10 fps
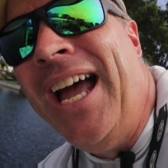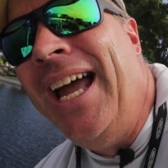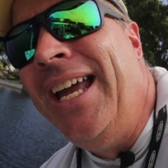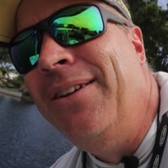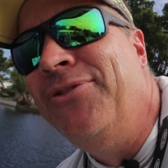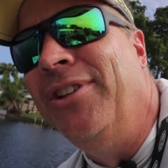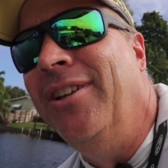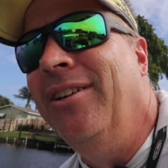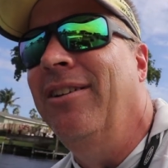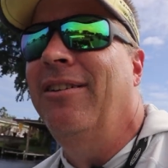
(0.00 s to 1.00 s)
knives and
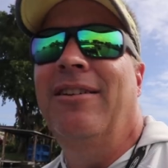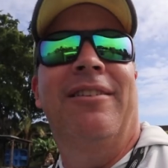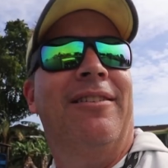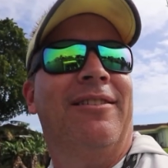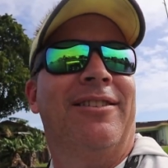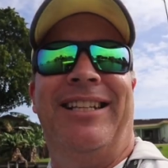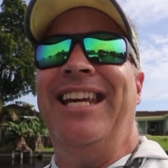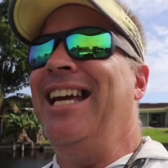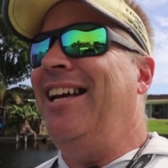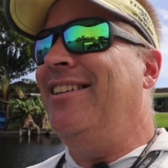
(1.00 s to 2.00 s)
the
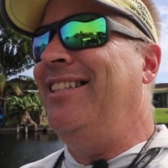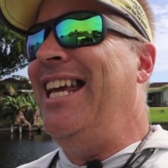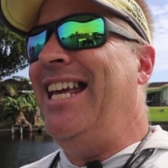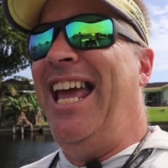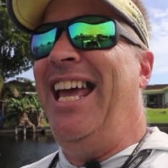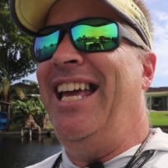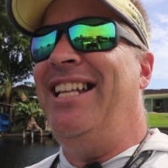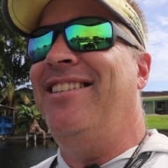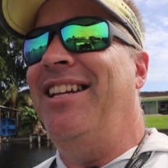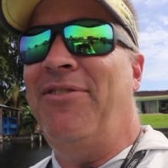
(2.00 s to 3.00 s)
snake snake
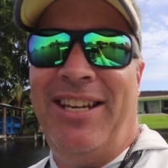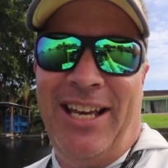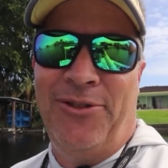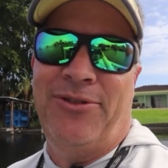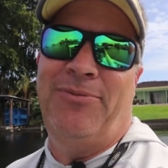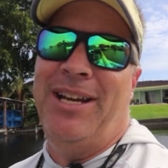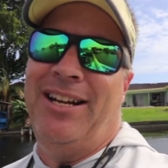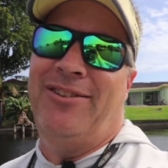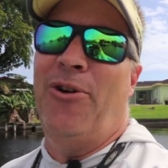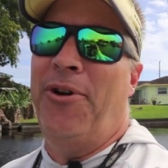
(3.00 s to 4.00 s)
heads and everything else we
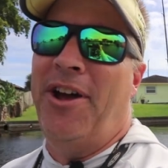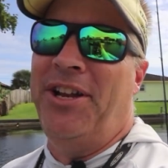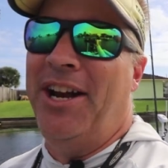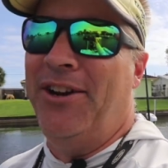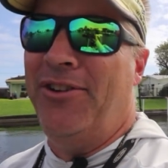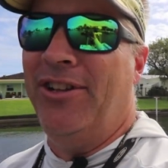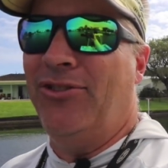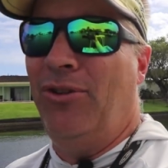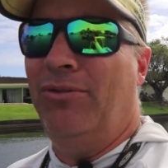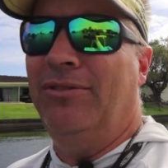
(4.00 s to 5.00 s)
got going on down here.
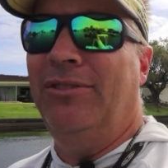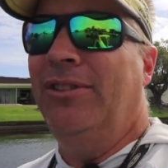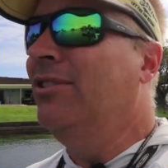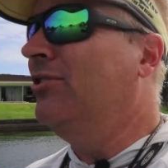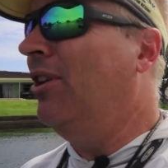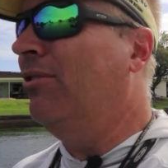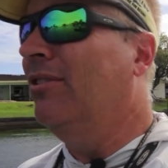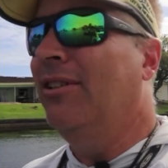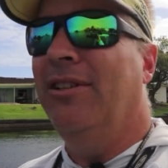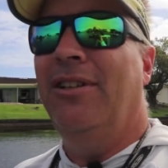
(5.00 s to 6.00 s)
Nuts, so, so
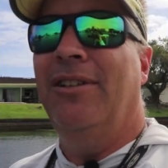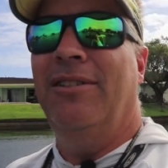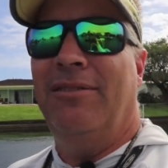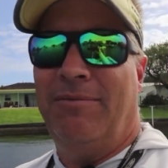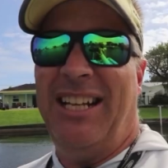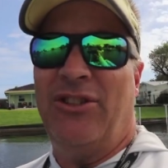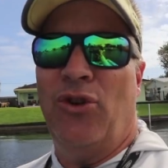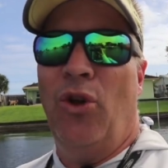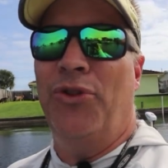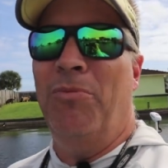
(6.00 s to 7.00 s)
that's the
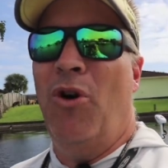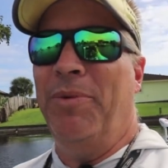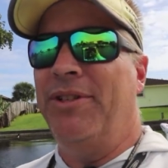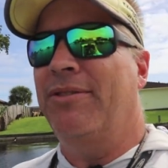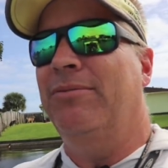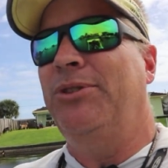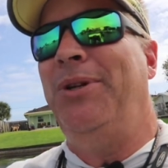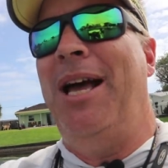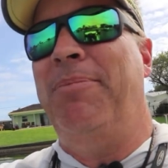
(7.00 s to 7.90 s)
goal at the moment. See what